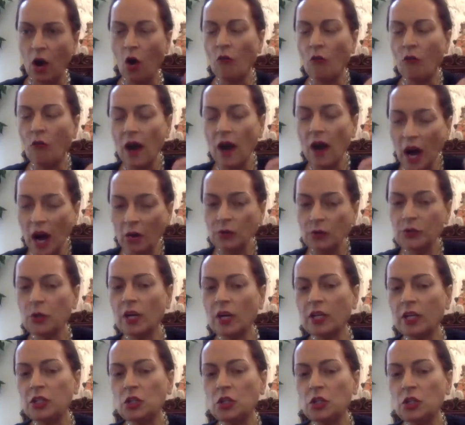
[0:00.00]
of how
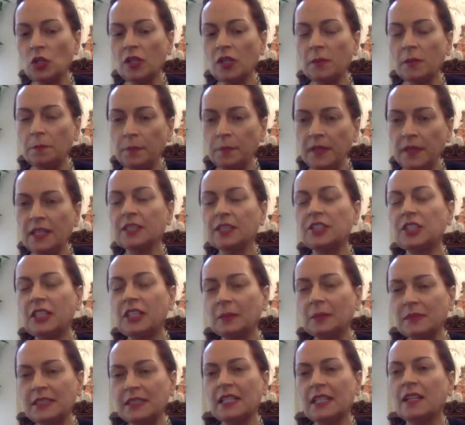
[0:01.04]
to actually build
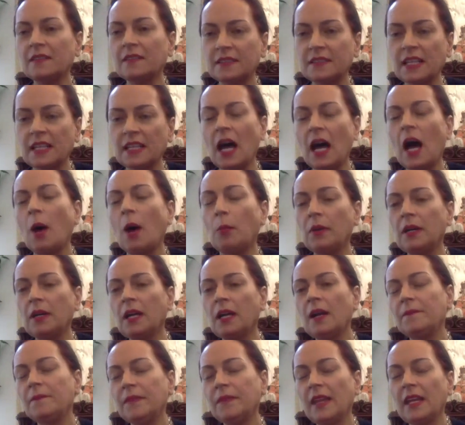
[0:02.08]
themselves up.
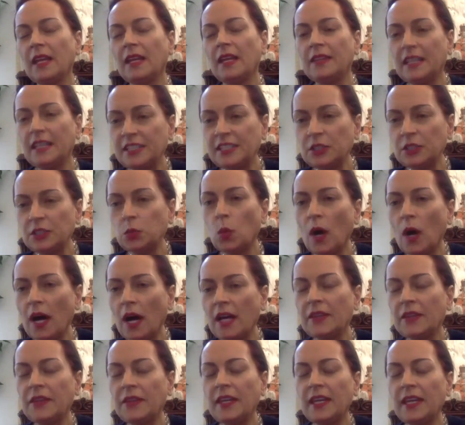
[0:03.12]
That's why
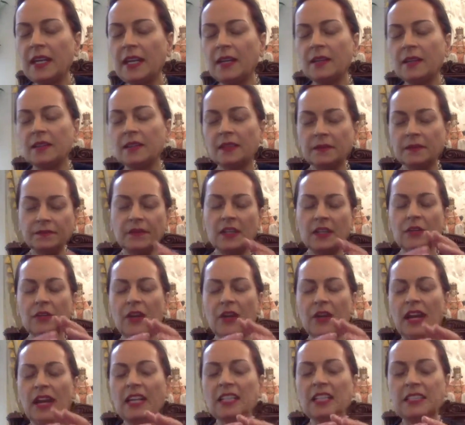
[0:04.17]
they
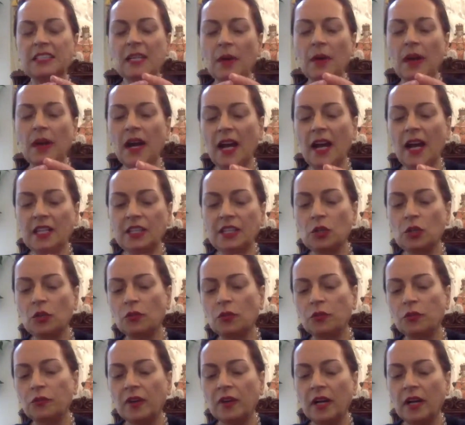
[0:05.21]
create some kind
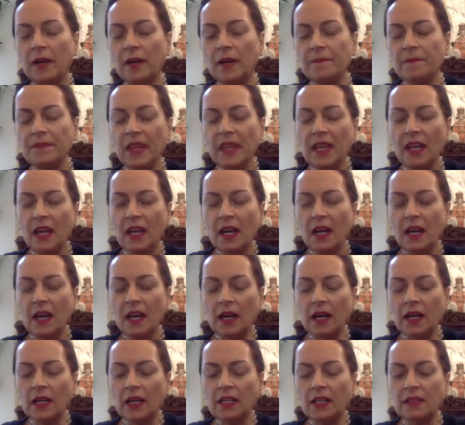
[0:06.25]
of
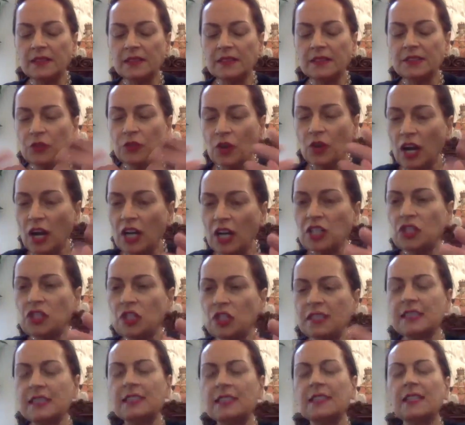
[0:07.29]

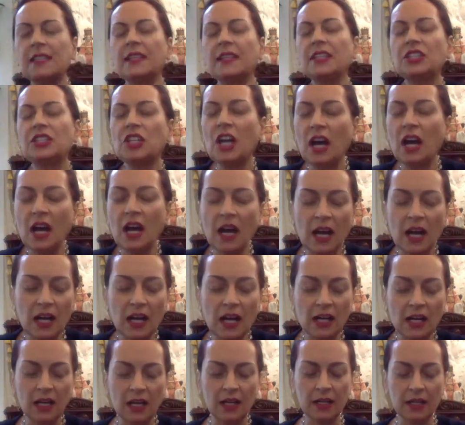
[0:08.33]
structures that
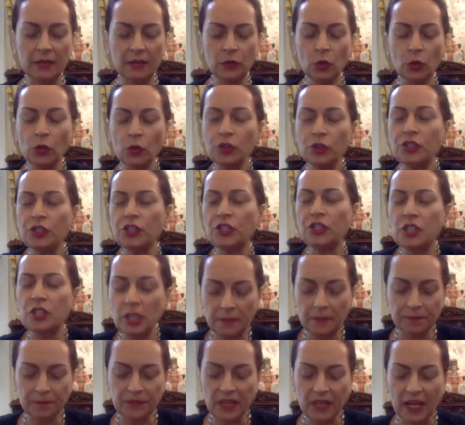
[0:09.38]
are not
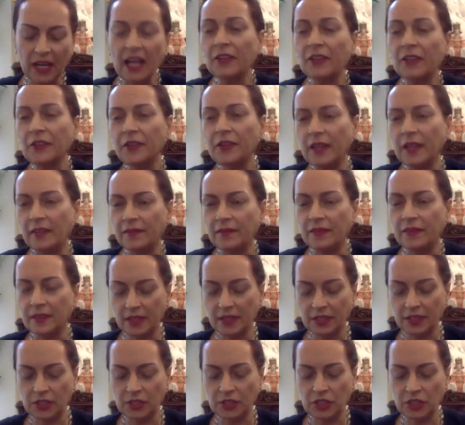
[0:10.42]
healthy,
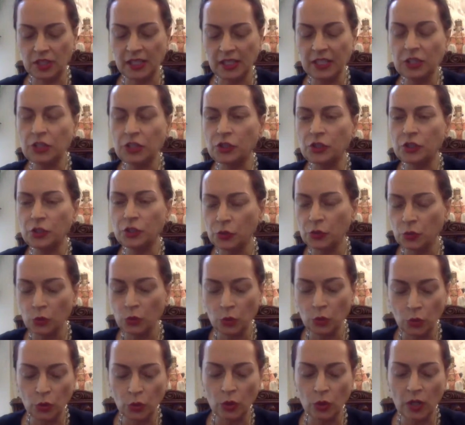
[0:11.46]
that lead
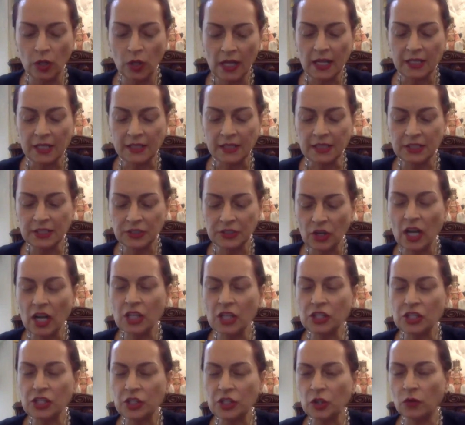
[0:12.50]
to
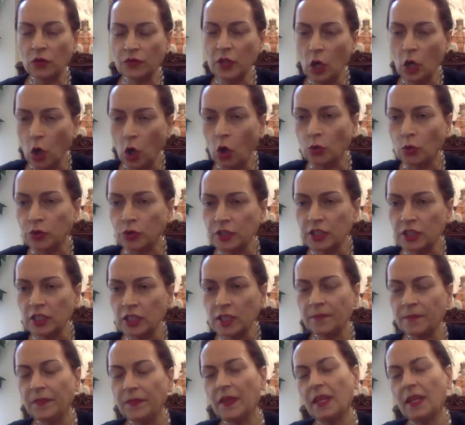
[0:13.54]
destruction of the host.